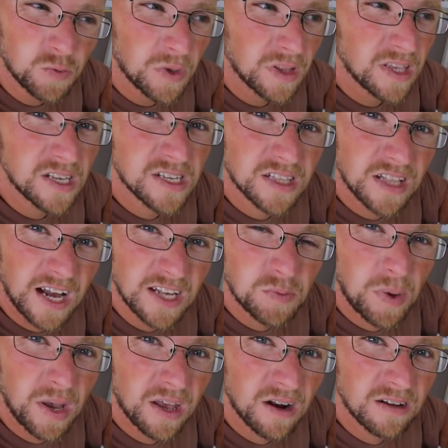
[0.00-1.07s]
but these glass
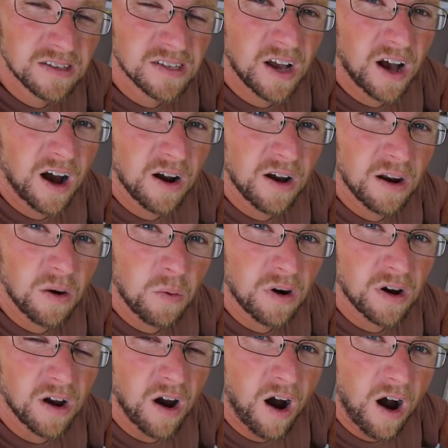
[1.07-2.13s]
panels are gonna
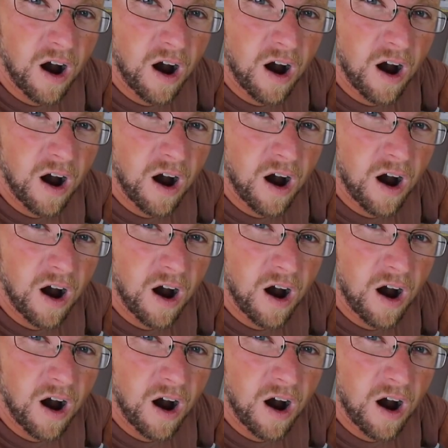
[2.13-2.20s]
work